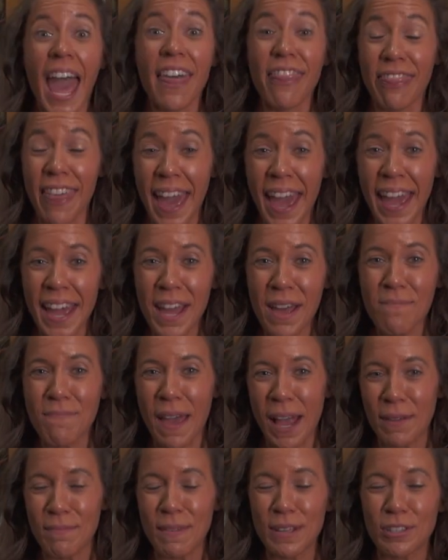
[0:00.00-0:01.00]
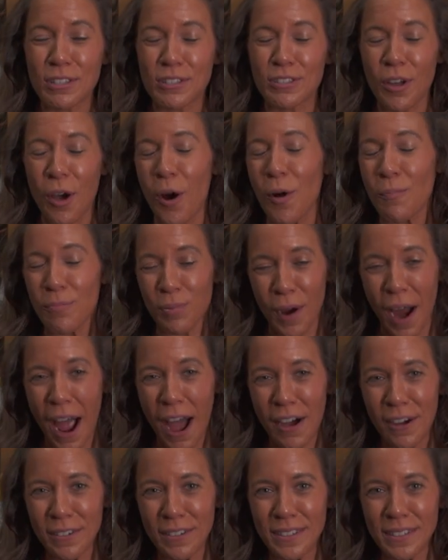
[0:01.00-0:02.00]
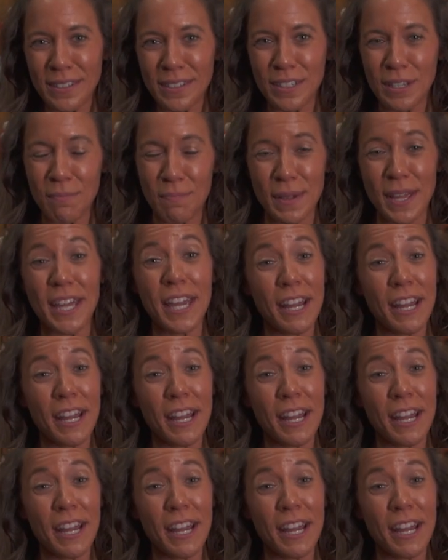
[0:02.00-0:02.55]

and they make me so proud to be